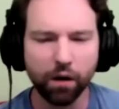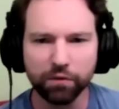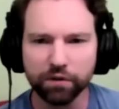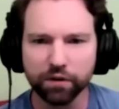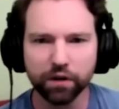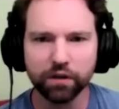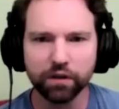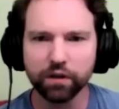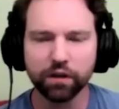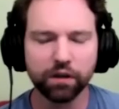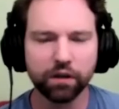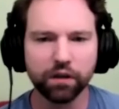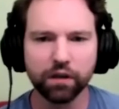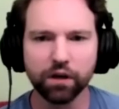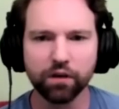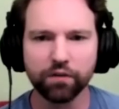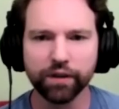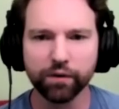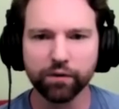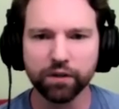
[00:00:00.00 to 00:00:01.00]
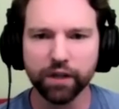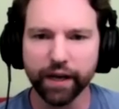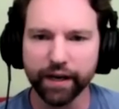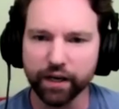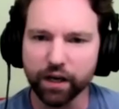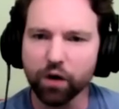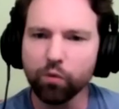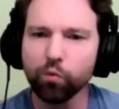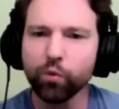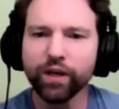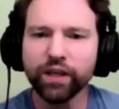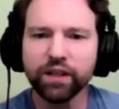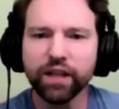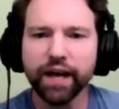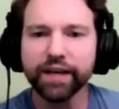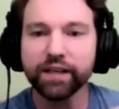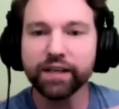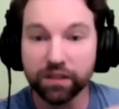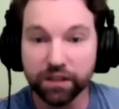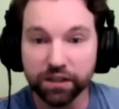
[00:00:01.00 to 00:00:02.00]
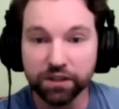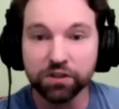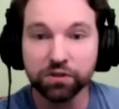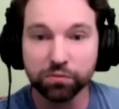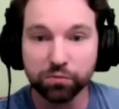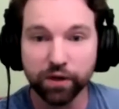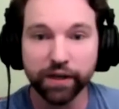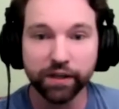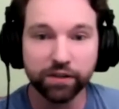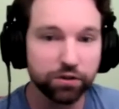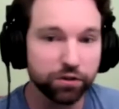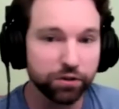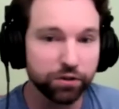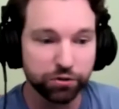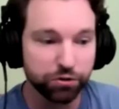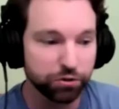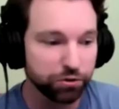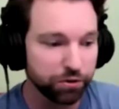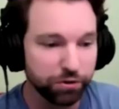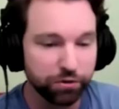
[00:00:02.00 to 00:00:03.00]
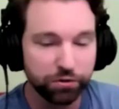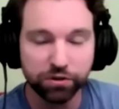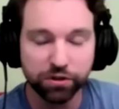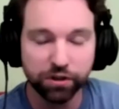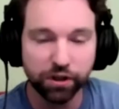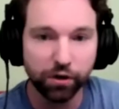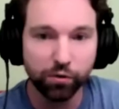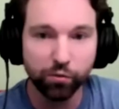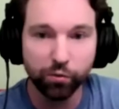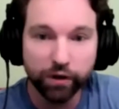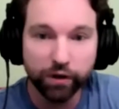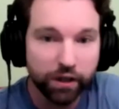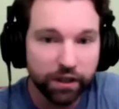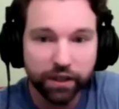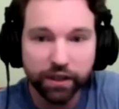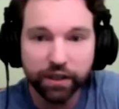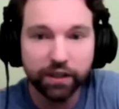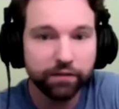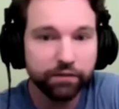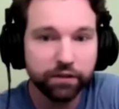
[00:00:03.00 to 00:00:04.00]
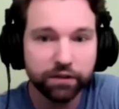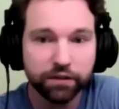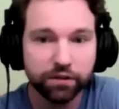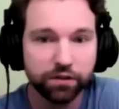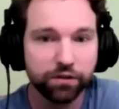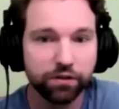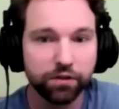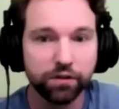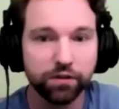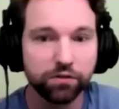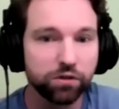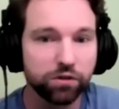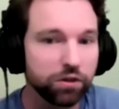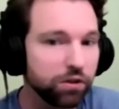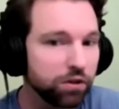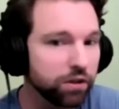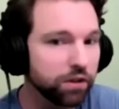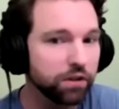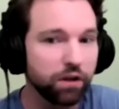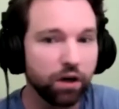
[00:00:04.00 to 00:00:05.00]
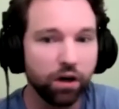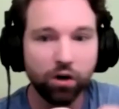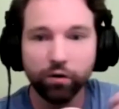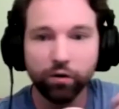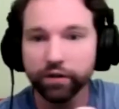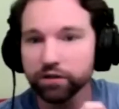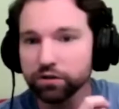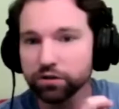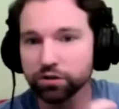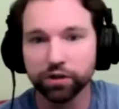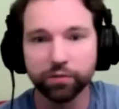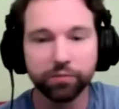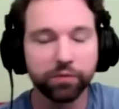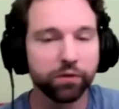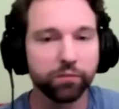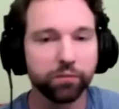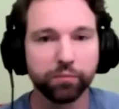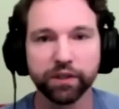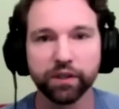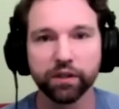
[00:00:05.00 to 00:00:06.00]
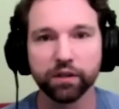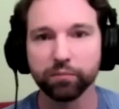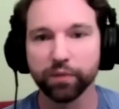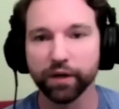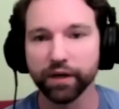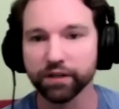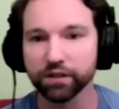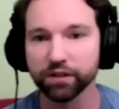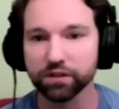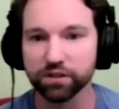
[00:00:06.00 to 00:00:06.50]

I mean, you know, they were like, "We like this razor, Drew, so we're gonna give it to you, so you yeah. can always trim your beard by